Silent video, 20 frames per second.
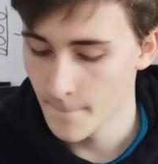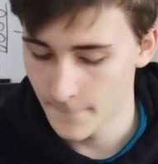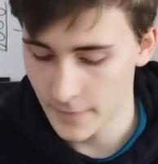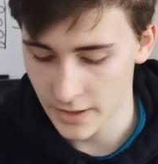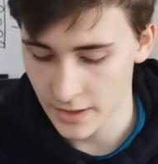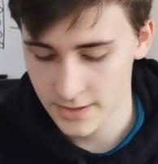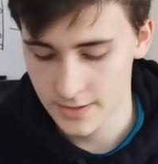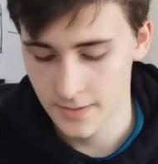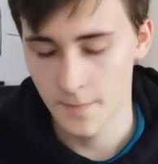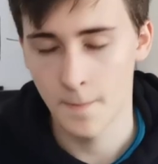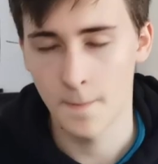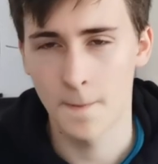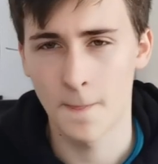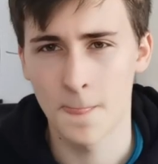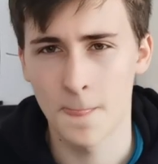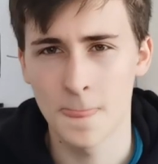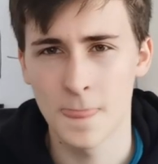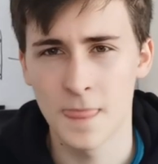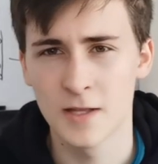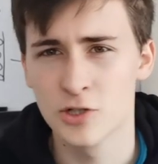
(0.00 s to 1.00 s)
But
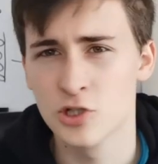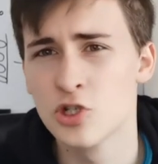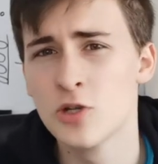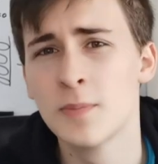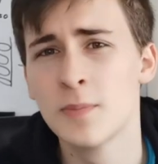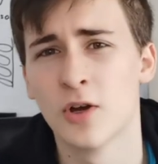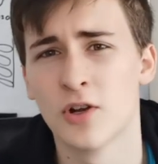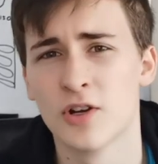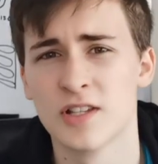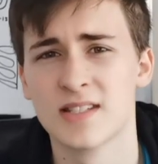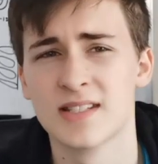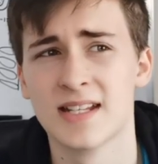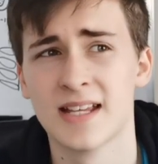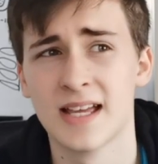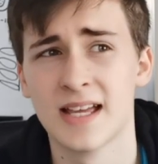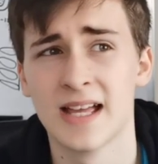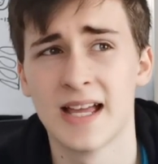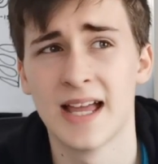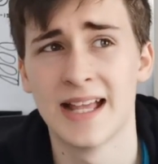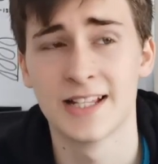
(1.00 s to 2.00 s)
to be honest,
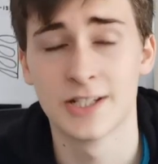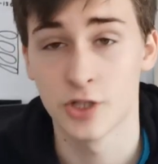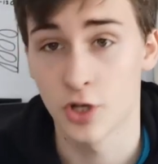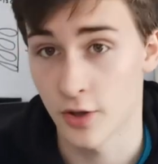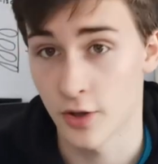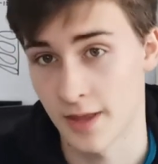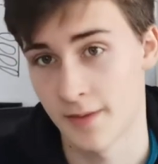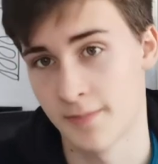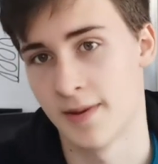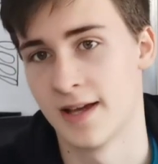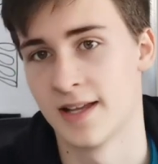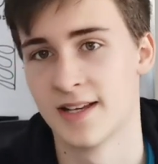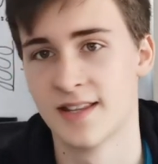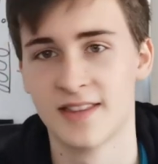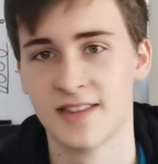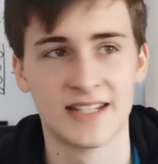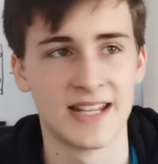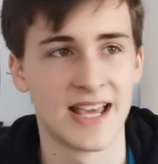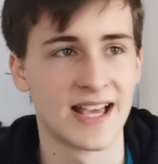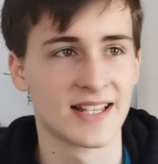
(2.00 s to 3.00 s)
it's not that bad.
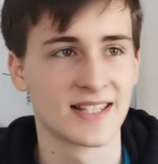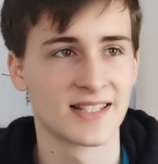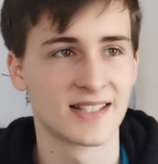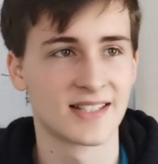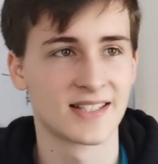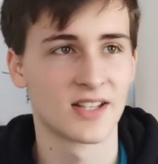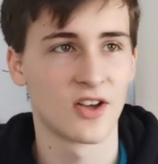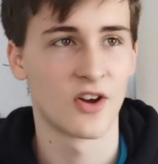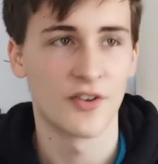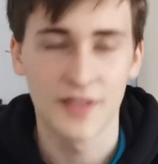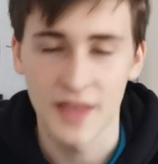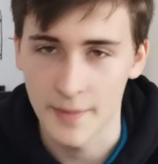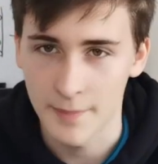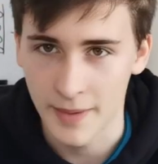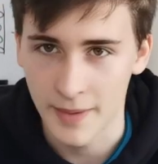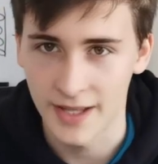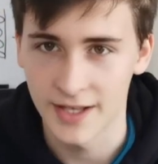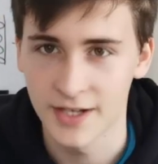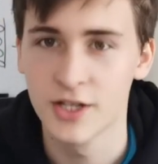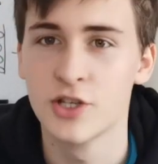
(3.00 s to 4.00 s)
The tests aren't that
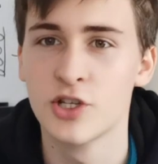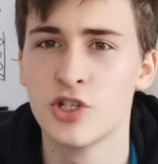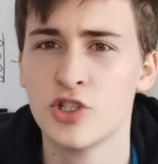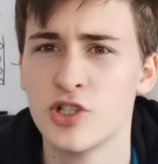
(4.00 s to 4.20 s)
bad.